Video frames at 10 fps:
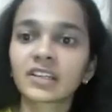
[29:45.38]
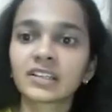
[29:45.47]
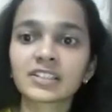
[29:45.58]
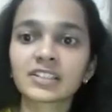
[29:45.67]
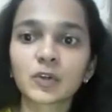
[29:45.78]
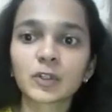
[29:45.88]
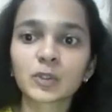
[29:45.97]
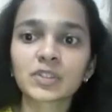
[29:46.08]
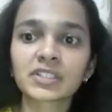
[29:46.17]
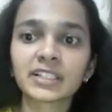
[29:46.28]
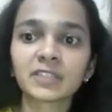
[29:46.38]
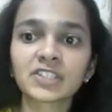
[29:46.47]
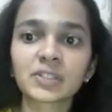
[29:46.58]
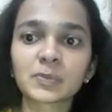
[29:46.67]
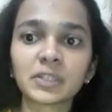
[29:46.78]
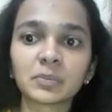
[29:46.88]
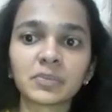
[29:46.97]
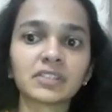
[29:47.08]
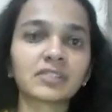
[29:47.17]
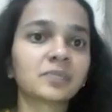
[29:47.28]
This is also a sale which has been
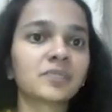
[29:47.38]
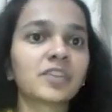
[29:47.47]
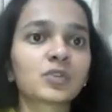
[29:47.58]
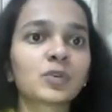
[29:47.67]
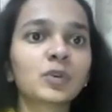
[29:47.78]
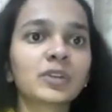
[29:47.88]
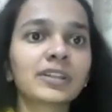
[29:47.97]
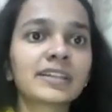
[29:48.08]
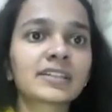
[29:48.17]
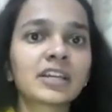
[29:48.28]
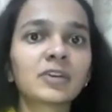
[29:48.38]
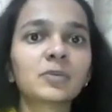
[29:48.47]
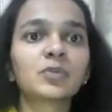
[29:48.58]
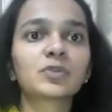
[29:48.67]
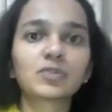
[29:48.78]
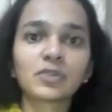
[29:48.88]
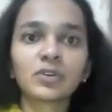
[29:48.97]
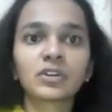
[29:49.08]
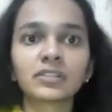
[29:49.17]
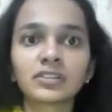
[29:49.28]
made. So let's now post
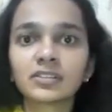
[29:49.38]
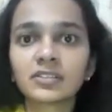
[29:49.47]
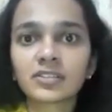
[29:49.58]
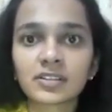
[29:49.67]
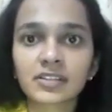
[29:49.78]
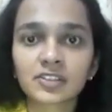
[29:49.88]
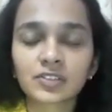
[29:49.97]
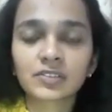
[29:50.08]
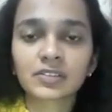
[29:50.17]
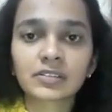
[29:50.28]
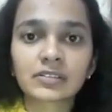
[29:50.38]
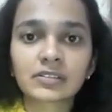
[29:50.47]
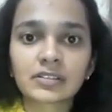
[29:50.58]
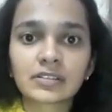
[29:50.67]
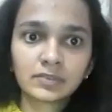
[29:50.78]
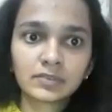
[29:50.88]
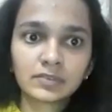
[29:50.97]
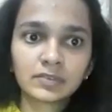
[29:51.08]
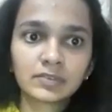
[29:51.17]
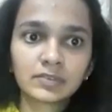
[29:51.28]
all the transactions.
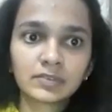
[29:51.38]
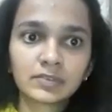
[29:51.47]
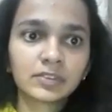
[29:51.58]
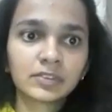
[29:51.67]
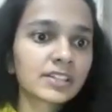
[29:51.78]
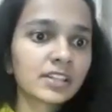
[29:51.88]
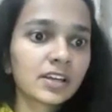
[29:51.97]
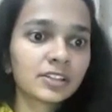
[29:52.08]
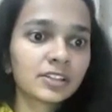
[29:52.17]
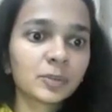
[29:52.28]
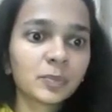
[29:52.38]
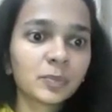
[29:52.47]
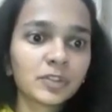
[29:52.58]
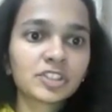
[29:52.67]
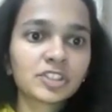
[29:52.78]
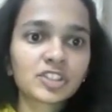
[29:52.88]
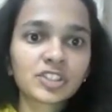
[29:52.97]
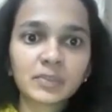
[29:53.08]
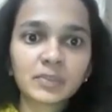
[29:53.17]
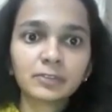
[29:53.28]
So there's another
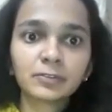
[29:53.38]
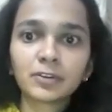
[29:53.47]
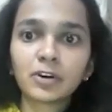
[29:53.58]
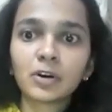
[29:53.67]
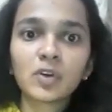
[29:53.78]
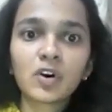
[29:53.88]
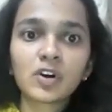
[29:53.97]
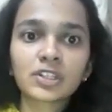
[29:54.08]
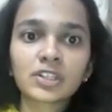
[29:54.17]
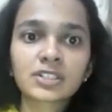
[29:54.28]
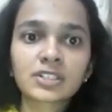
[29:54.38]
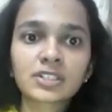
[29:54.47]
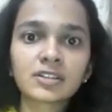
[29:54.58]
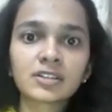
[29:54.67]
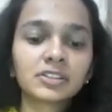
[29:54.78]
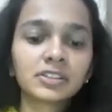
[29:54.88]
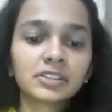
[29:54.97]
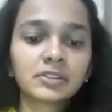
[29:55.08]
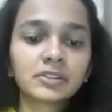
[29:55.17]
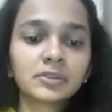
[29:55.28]
purchase made from Hot Stuff Limited,